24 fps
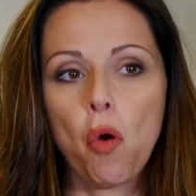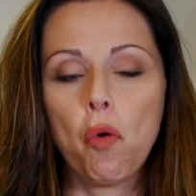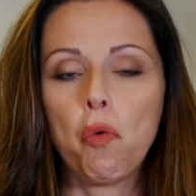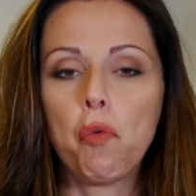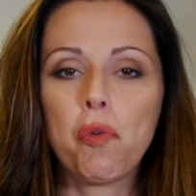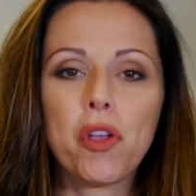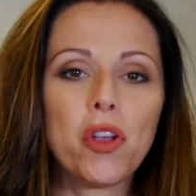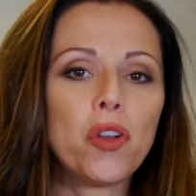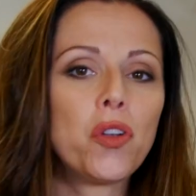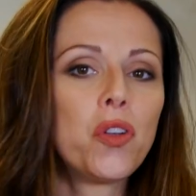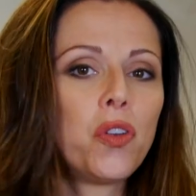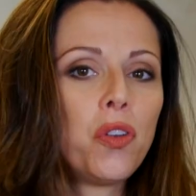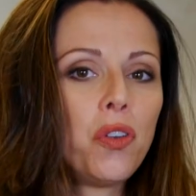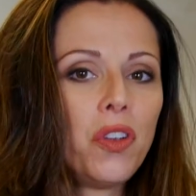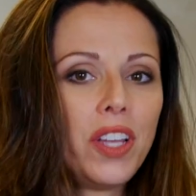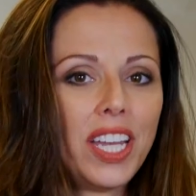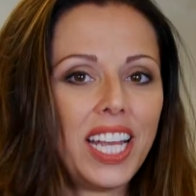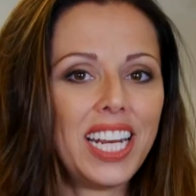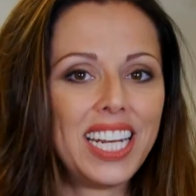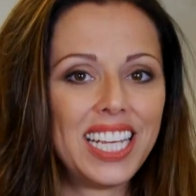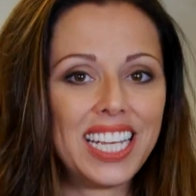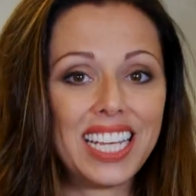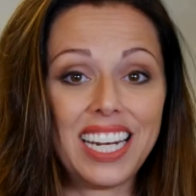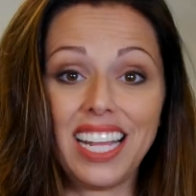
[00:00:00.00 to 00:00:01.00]
We are
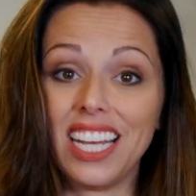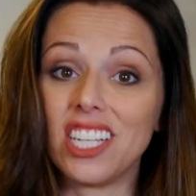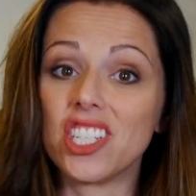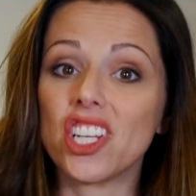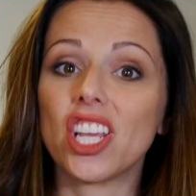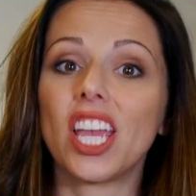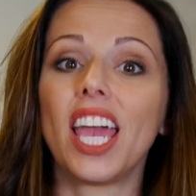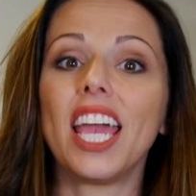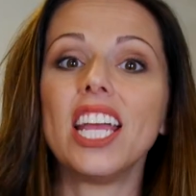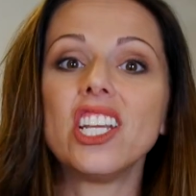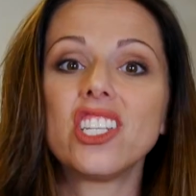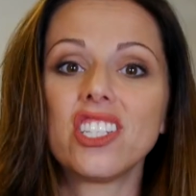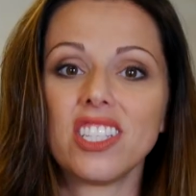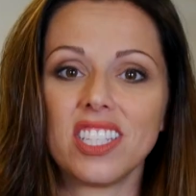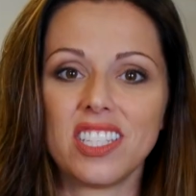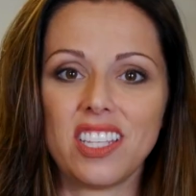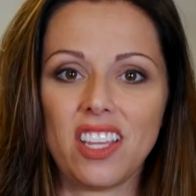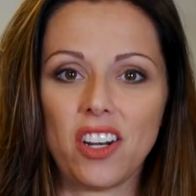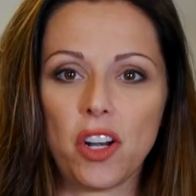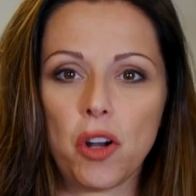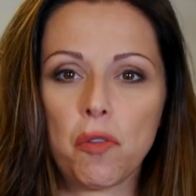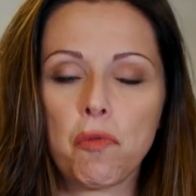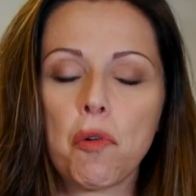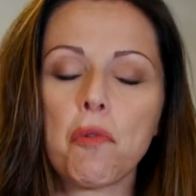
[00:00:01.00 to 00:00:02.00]
creating an education
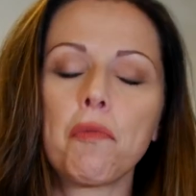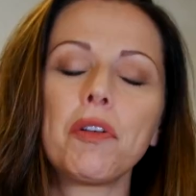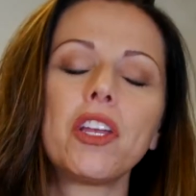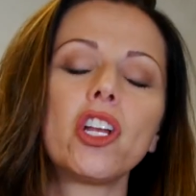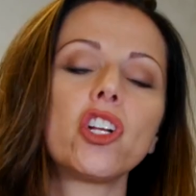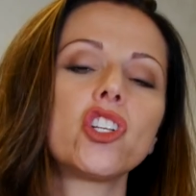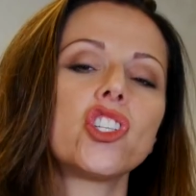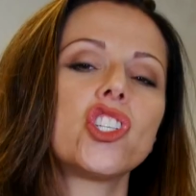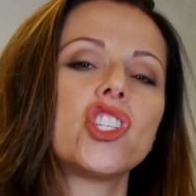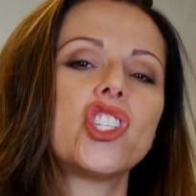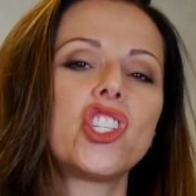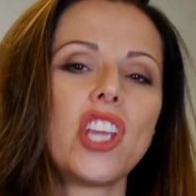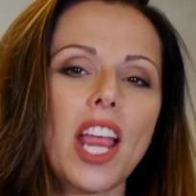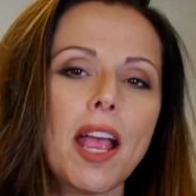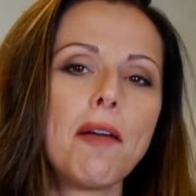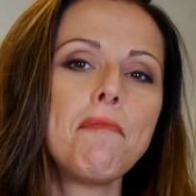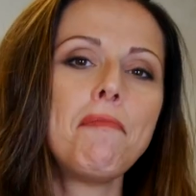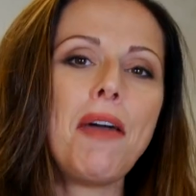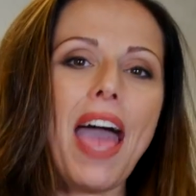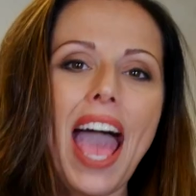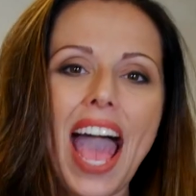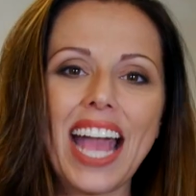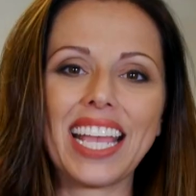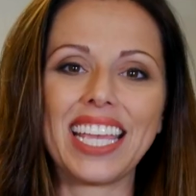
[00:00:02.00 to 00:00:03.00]
center where we are
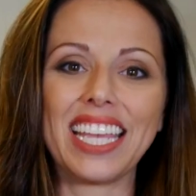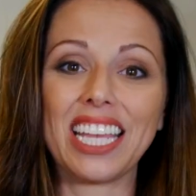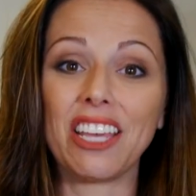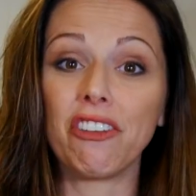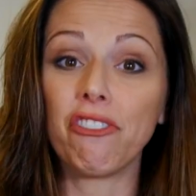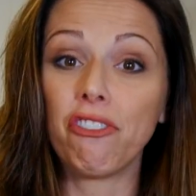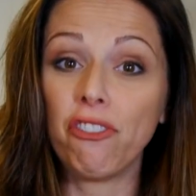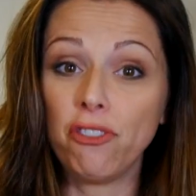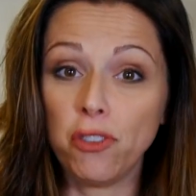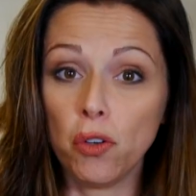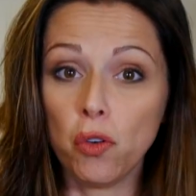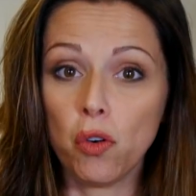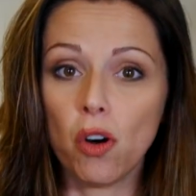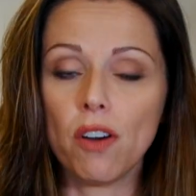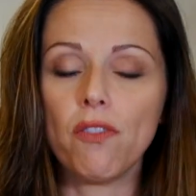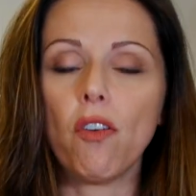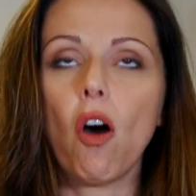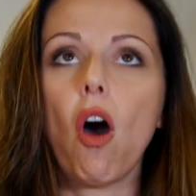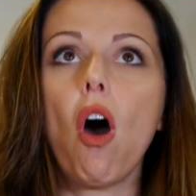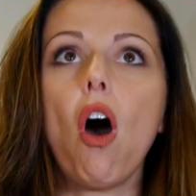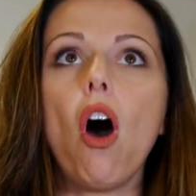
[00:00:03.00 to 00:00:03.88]
jam-packing it full of